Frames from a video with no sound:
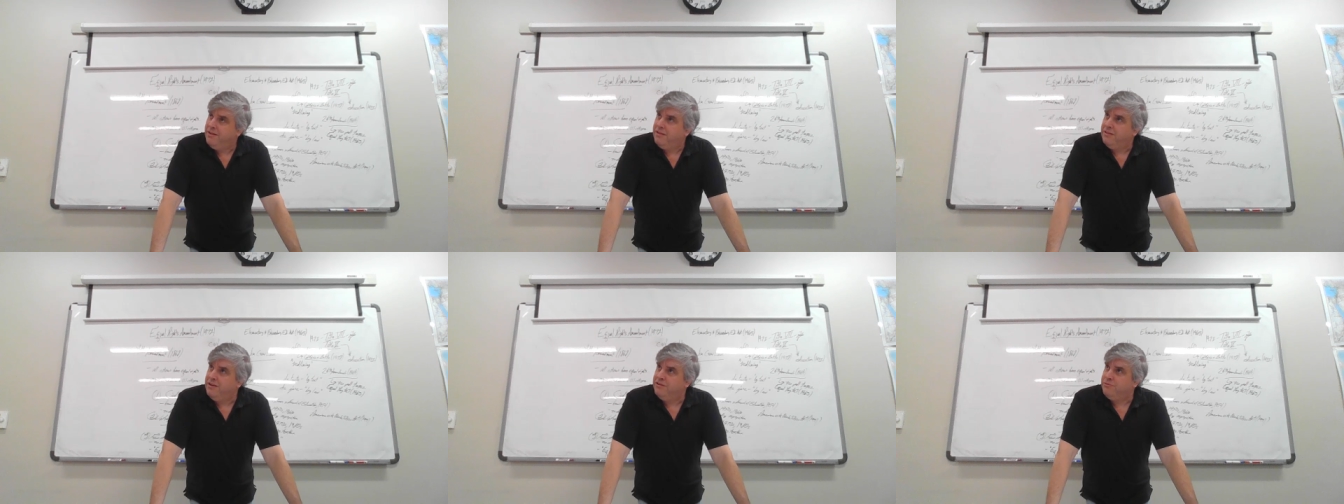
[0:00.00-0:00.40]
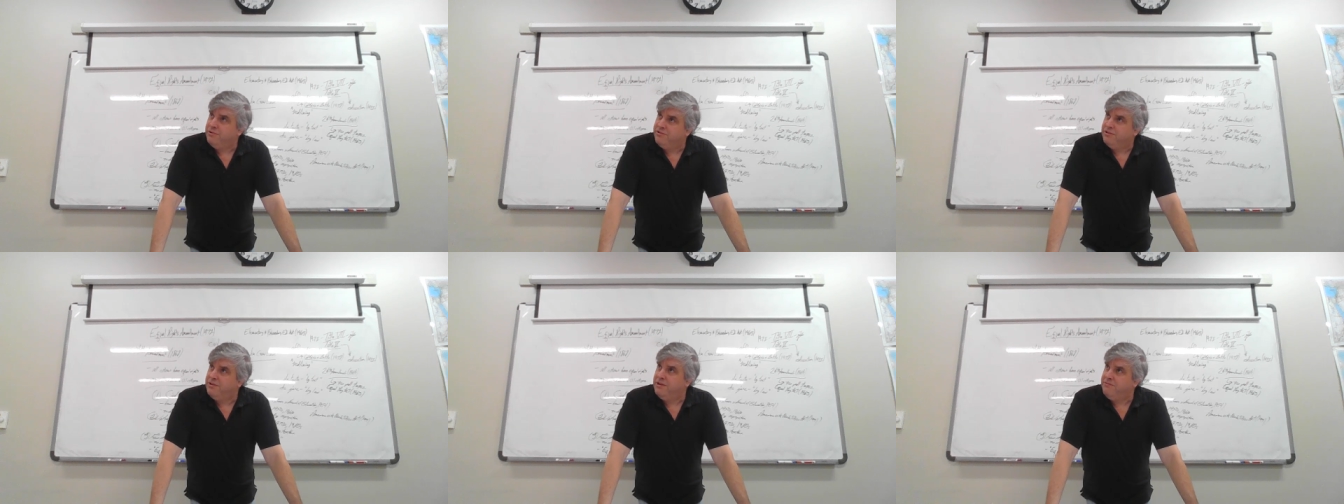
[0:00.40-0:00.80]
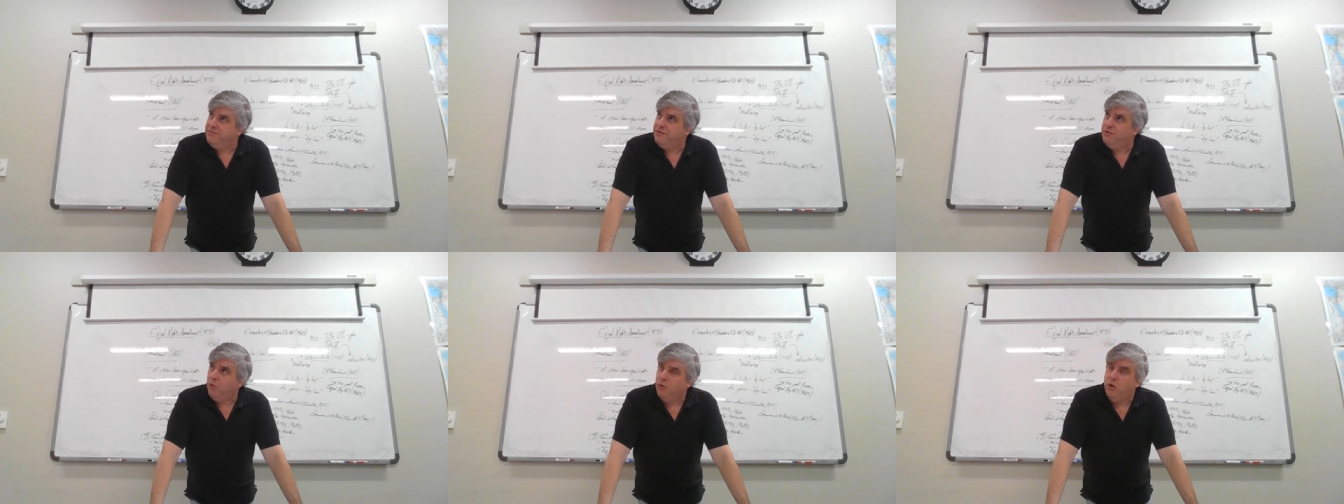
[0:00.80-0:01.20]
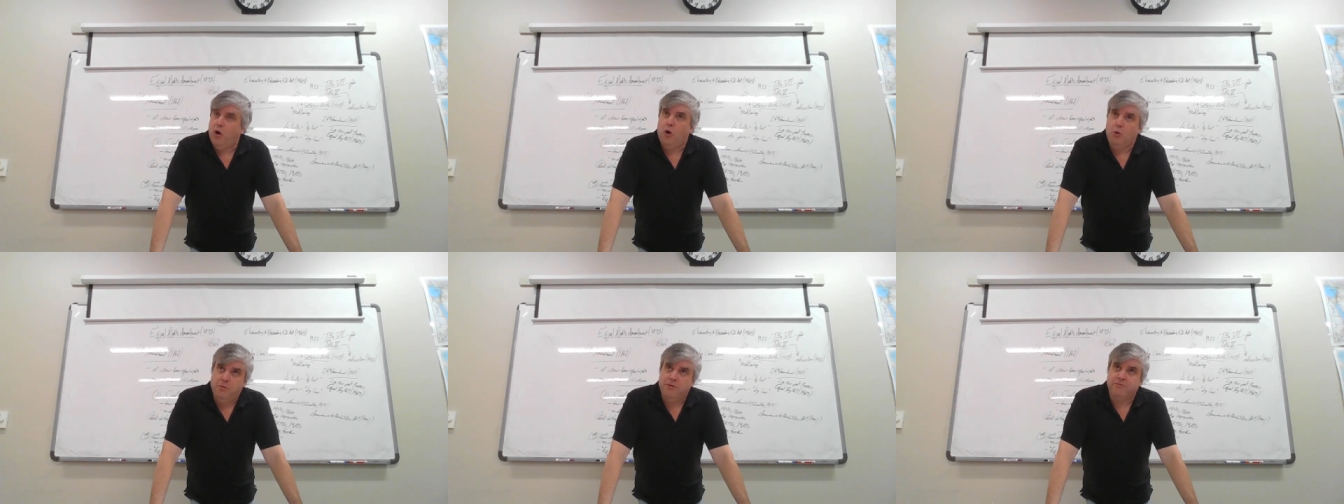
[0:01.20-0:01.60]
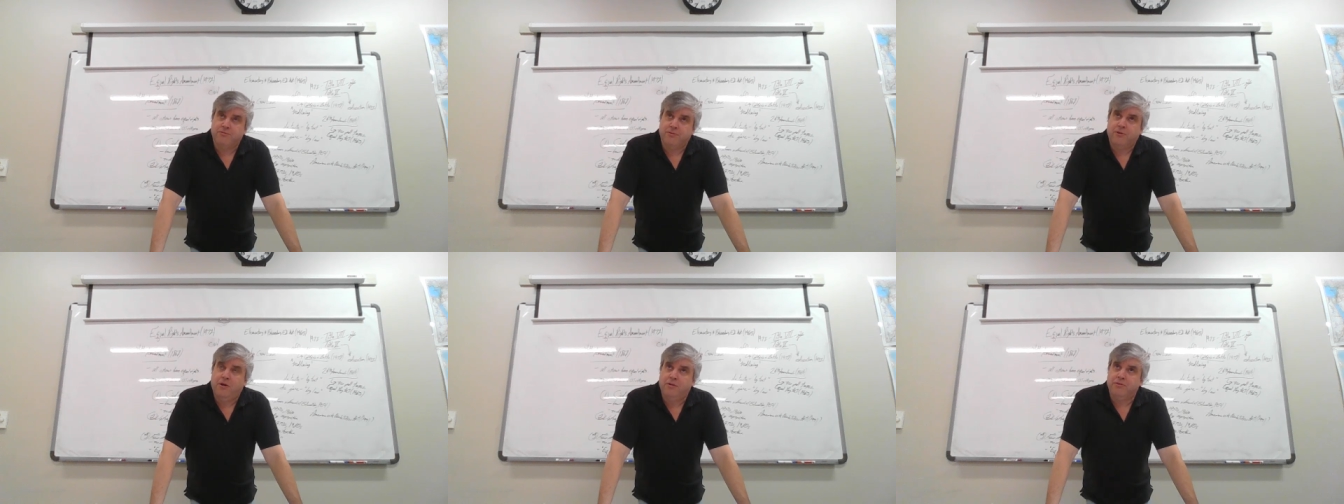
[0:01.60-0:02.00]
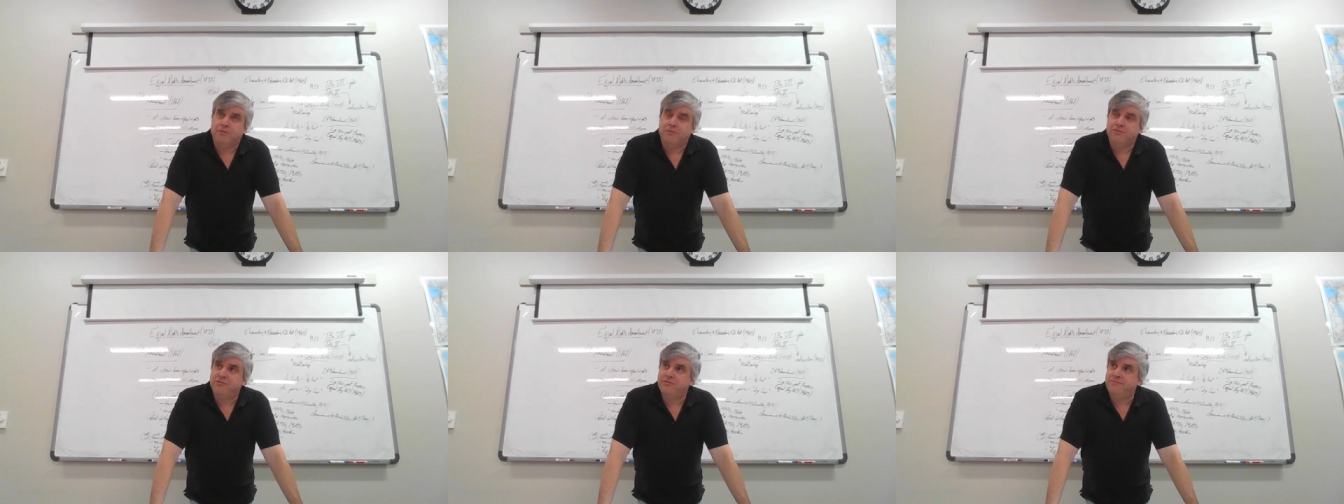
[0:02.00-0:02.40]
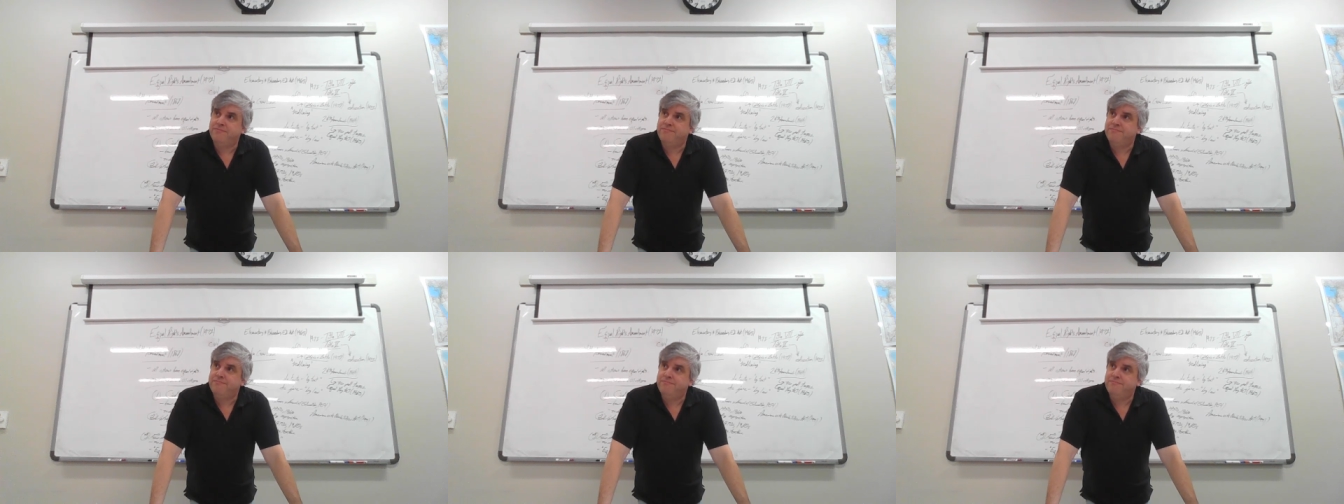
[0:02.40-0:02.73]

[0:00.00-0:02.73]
at least we should leave the door open for others.